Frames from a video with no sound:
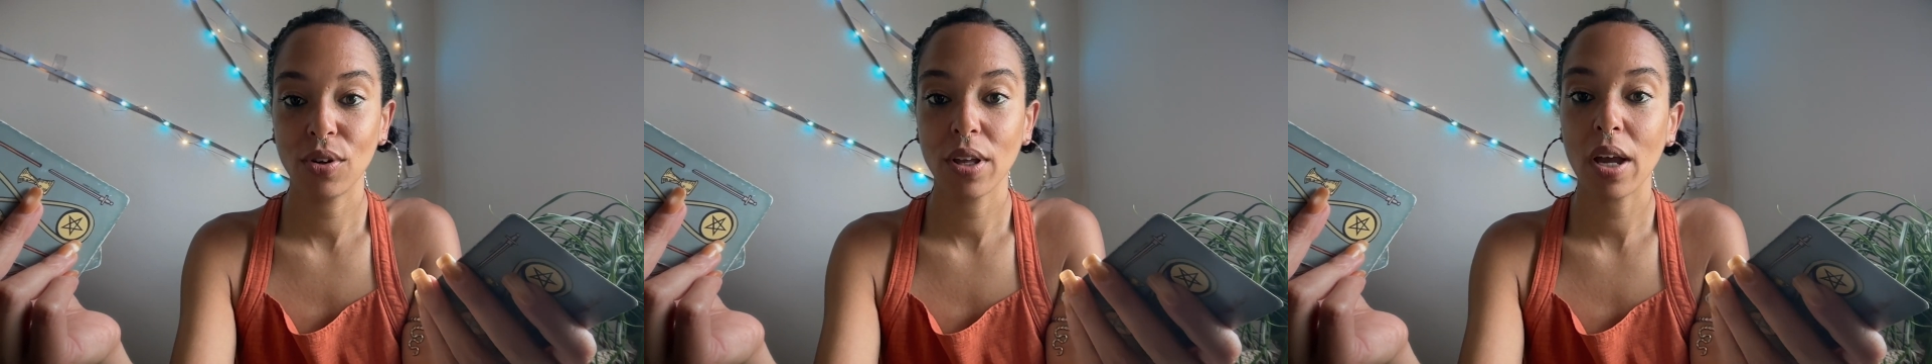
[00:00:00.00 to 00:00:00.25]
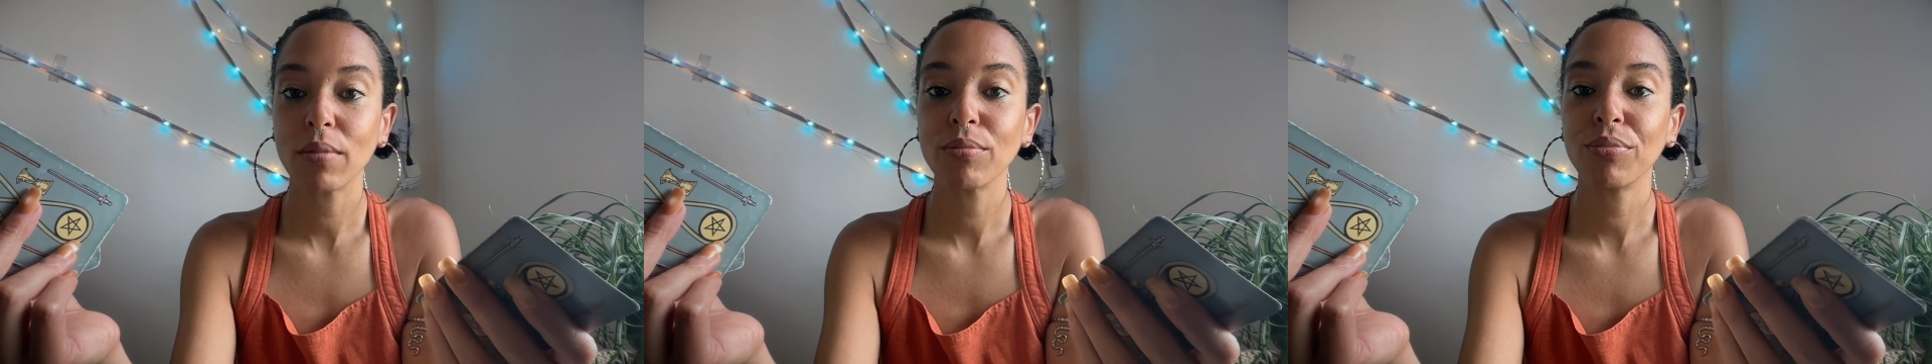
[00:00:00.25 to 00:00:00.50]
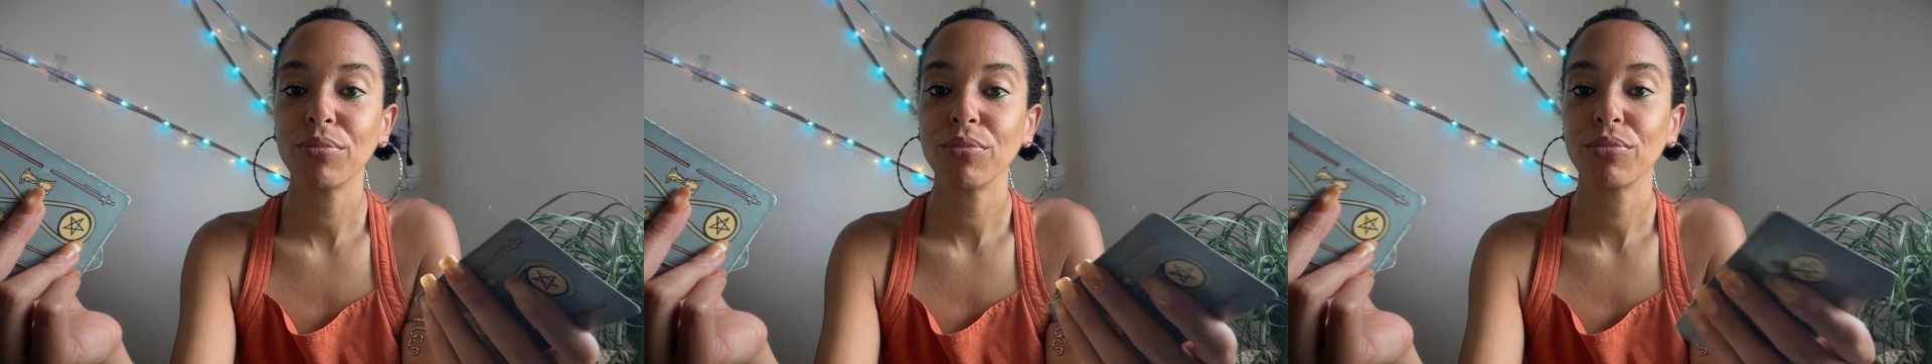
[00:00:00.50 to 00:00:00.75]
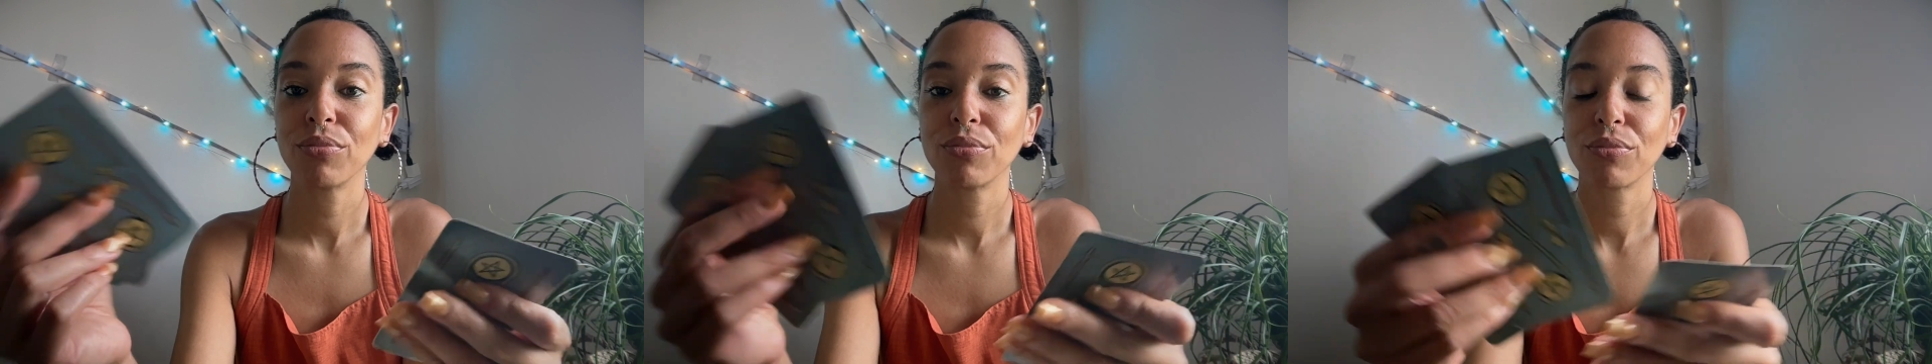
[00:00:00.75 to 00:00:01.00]
like,
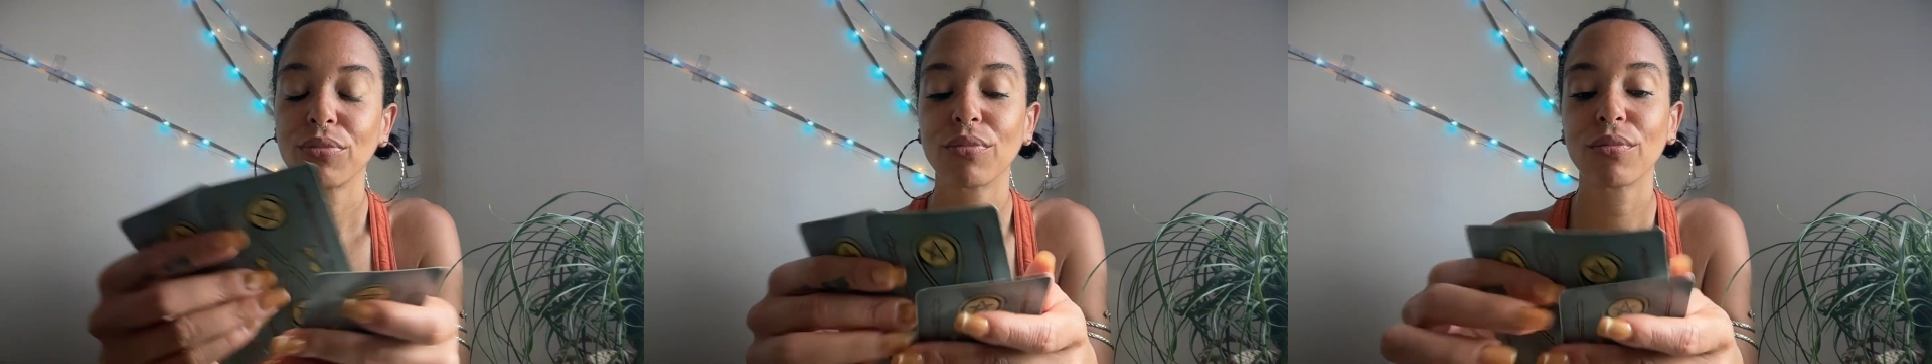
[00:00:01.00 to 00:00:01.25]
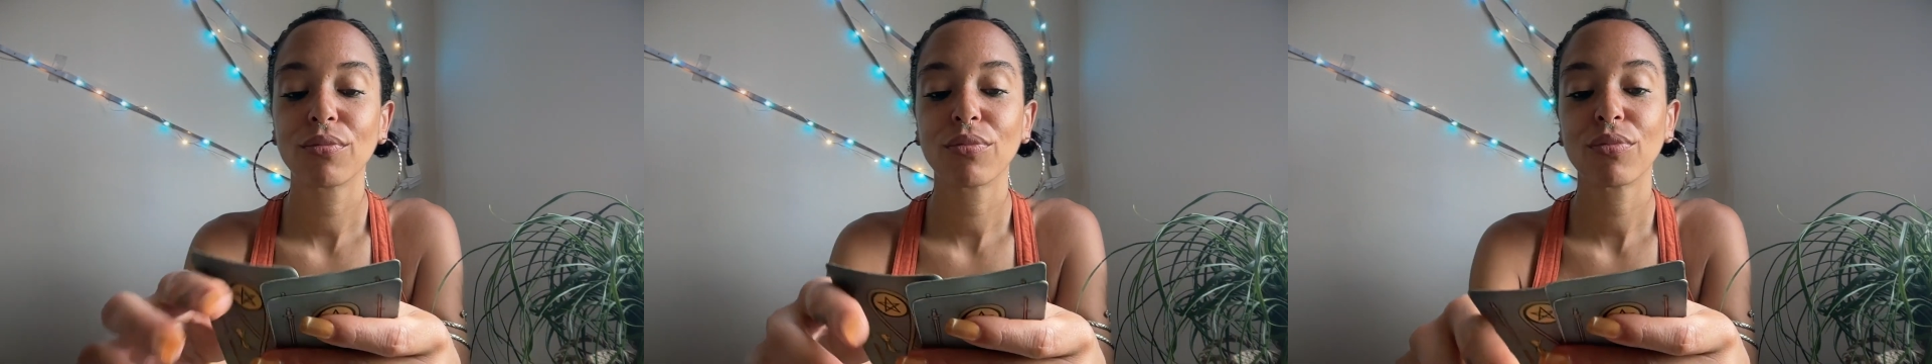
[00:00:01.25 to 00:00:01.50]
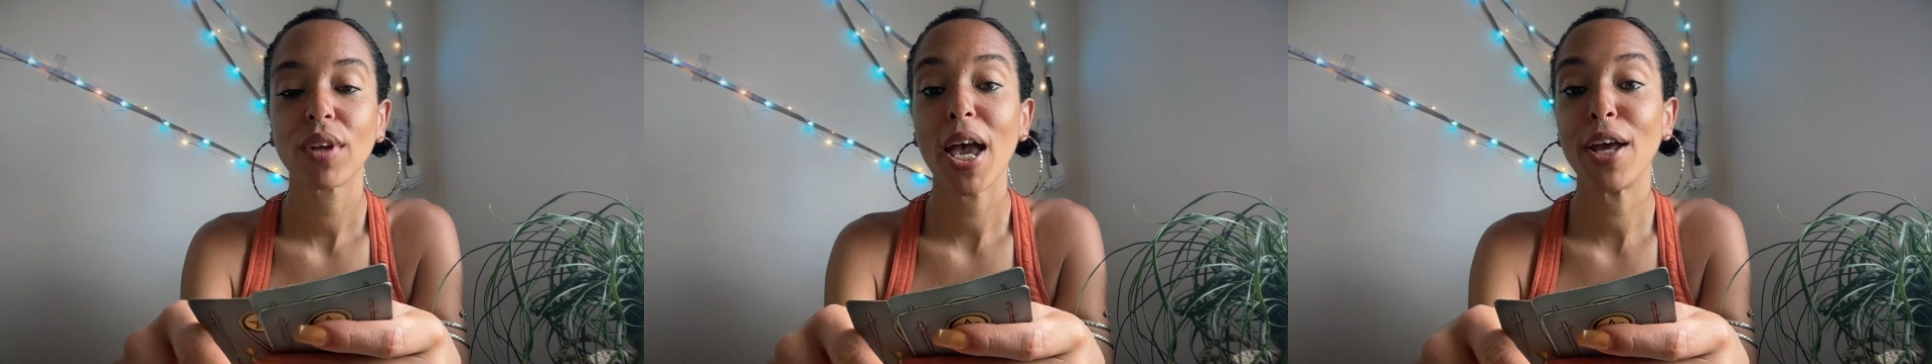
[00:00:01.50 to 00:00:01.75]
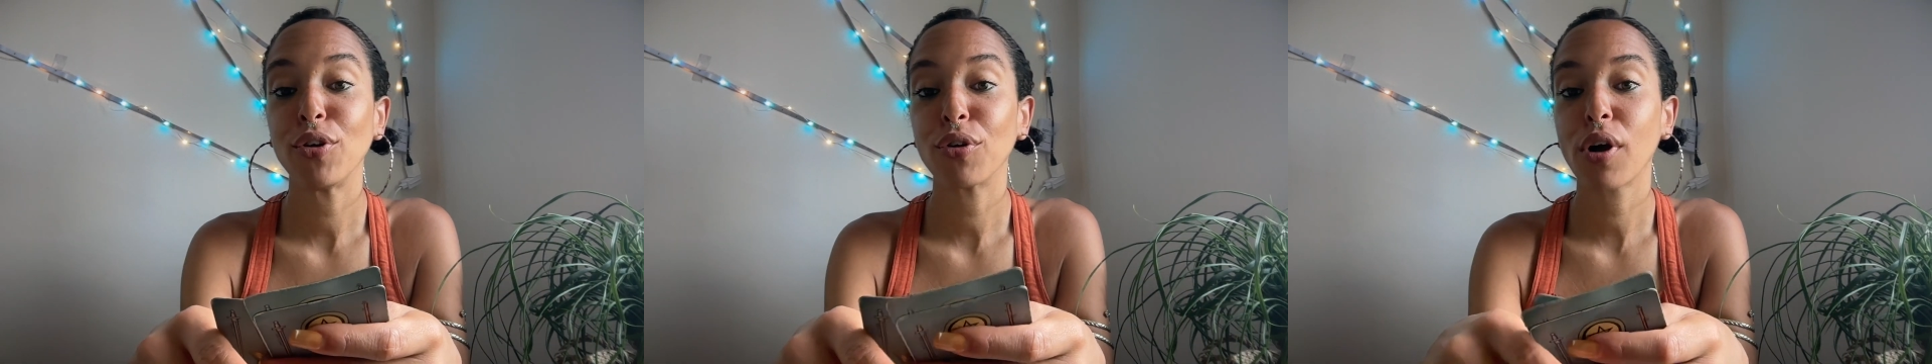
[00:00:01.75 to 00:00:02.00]

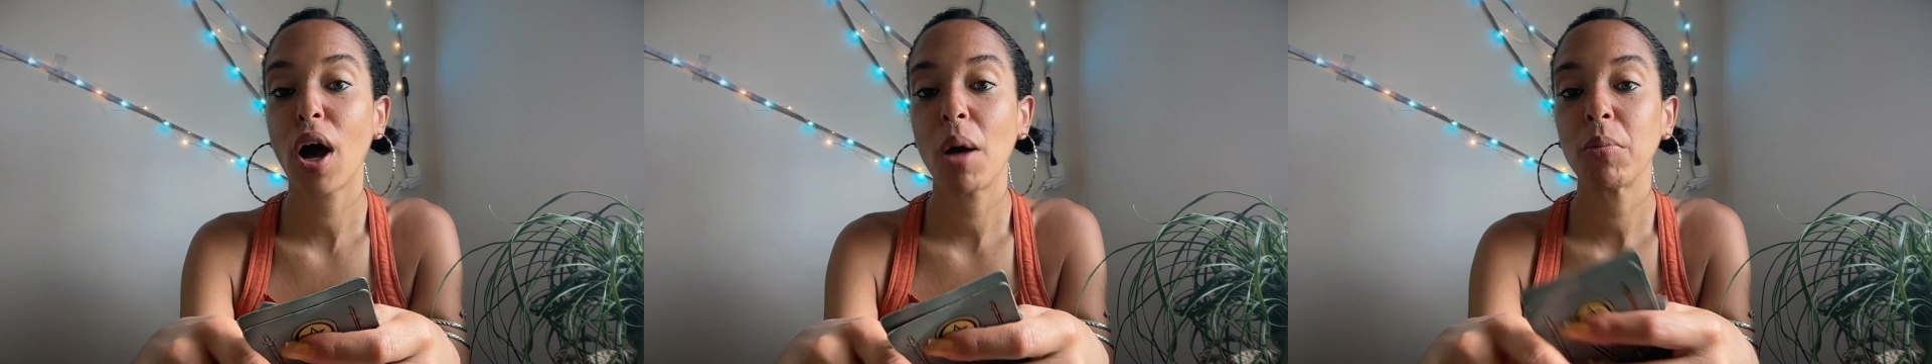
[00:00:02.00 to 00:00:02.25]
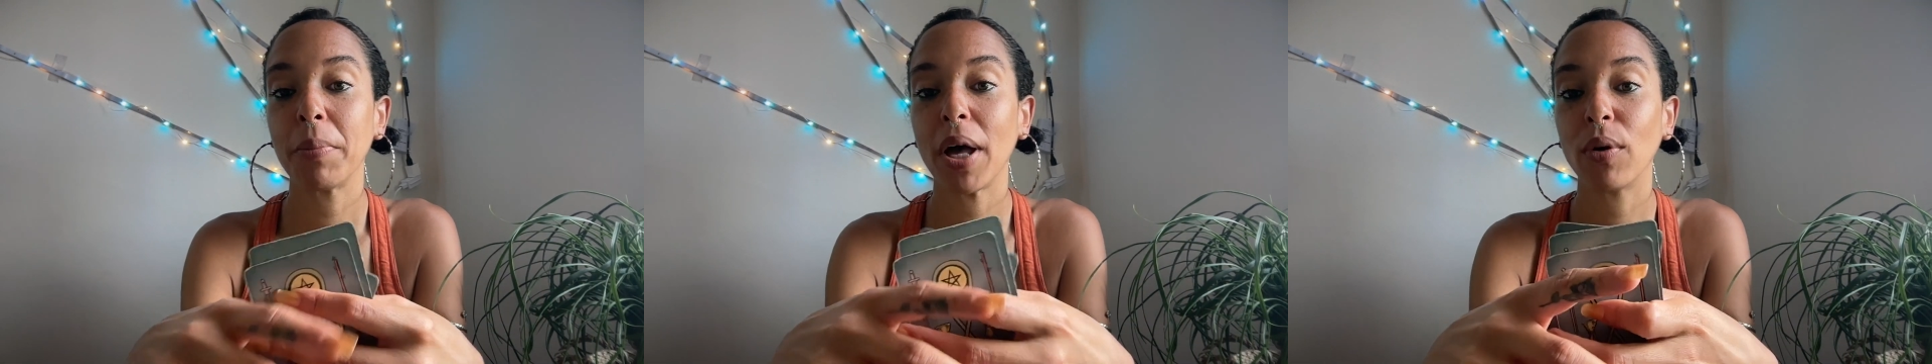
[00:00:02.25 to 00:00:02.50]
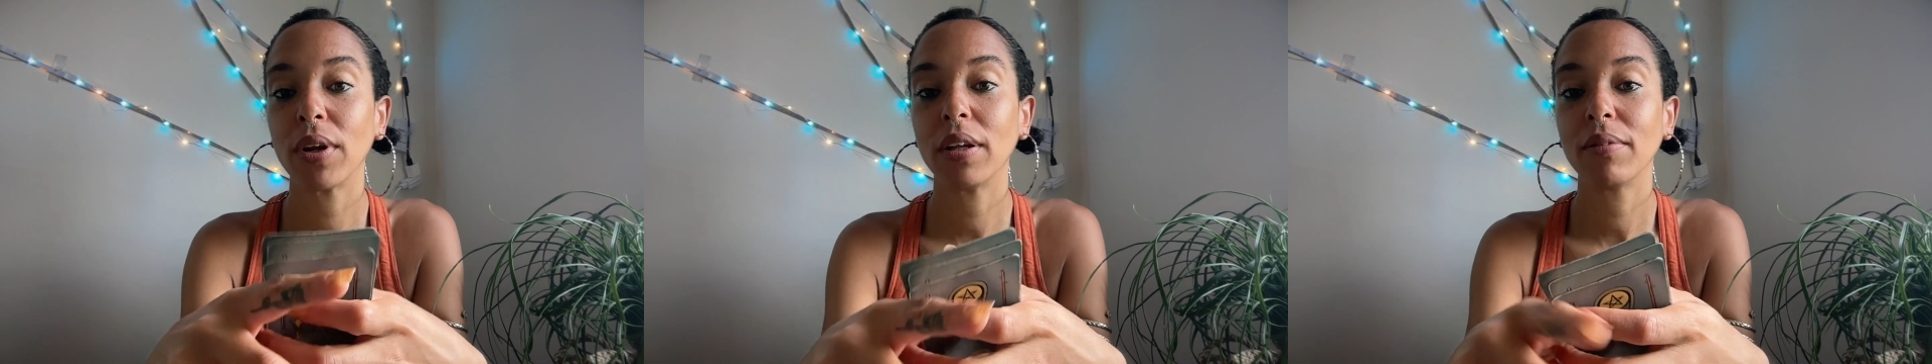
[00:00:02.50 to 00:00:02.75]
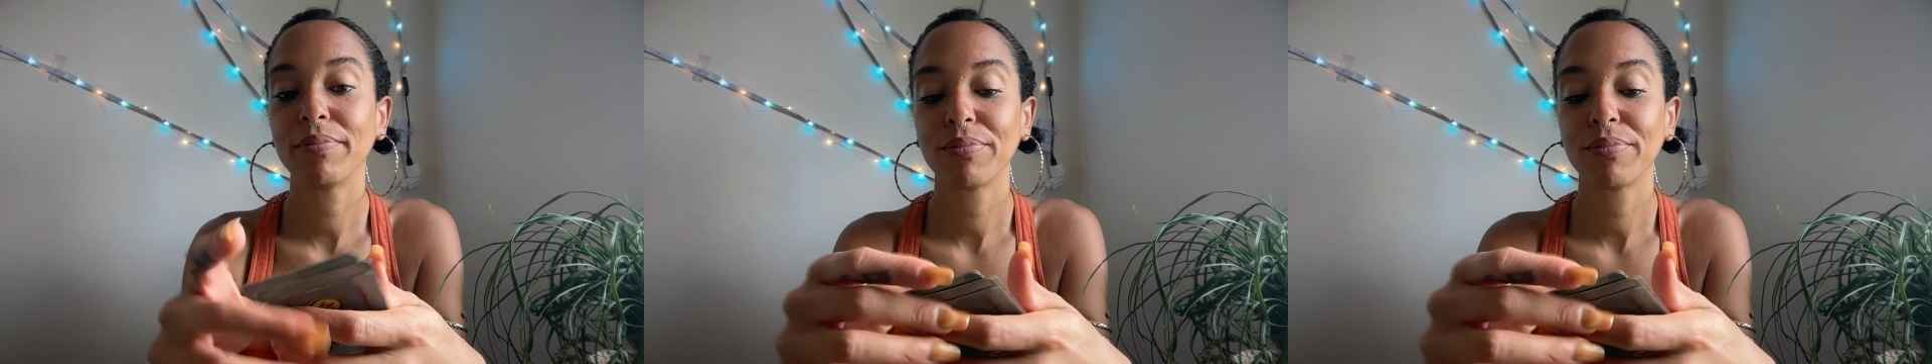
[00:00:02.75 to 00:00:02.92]
and you're calm about it.